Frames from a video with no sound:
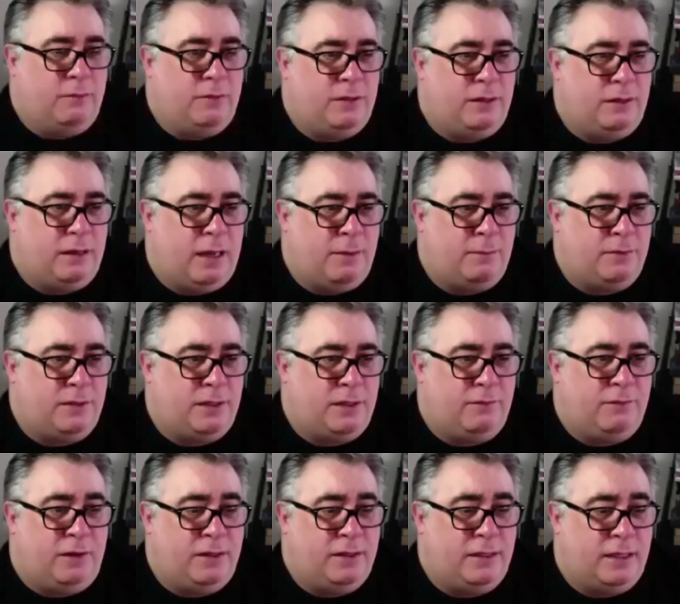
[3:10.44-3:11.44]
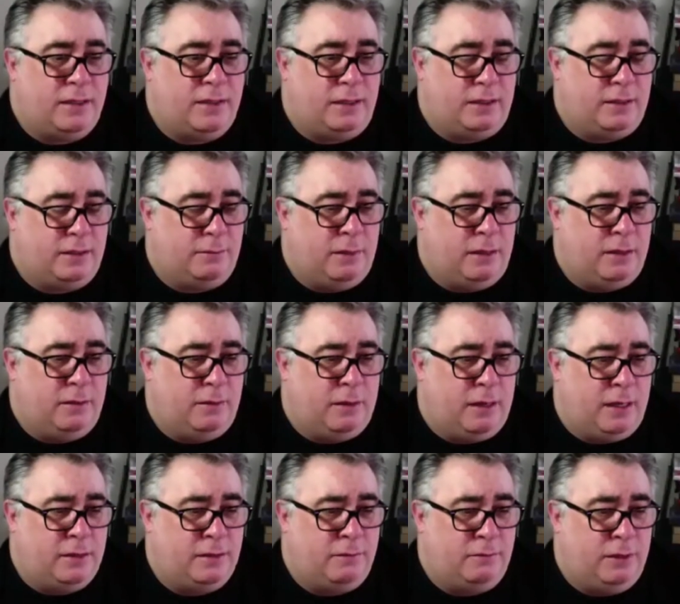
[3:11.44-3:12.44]
was absolutely fantastic because it meant that I
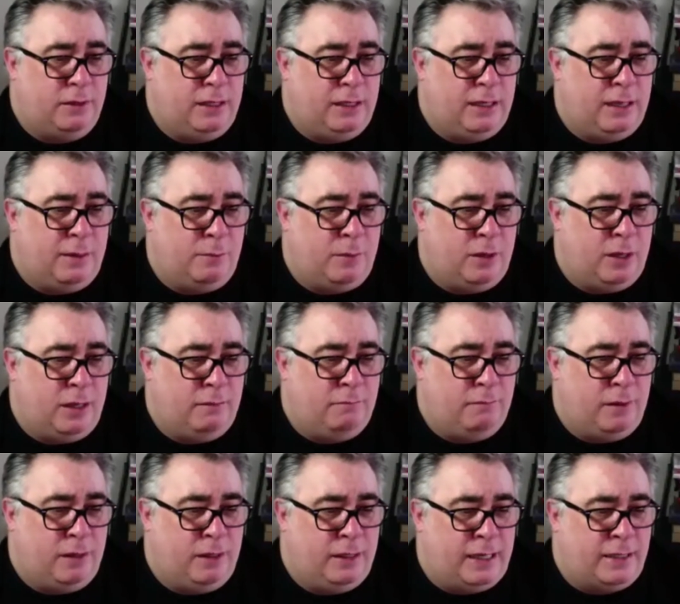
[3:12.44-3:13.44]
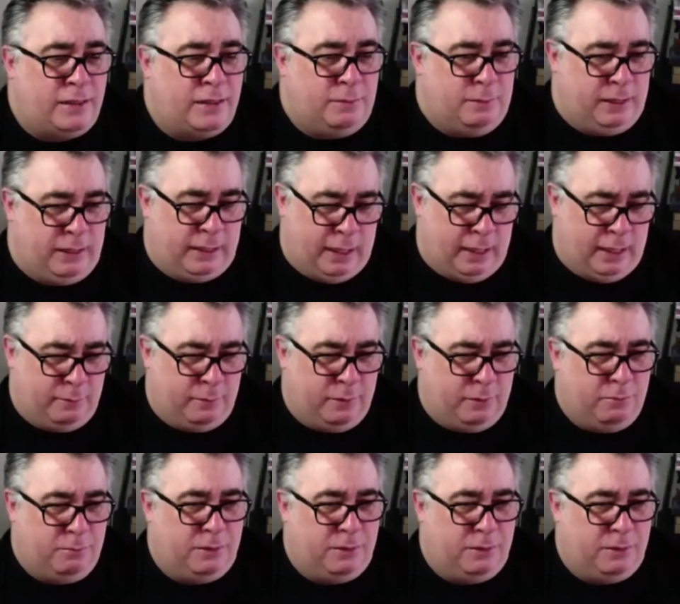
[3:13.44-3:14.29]
had to really up my anatomy game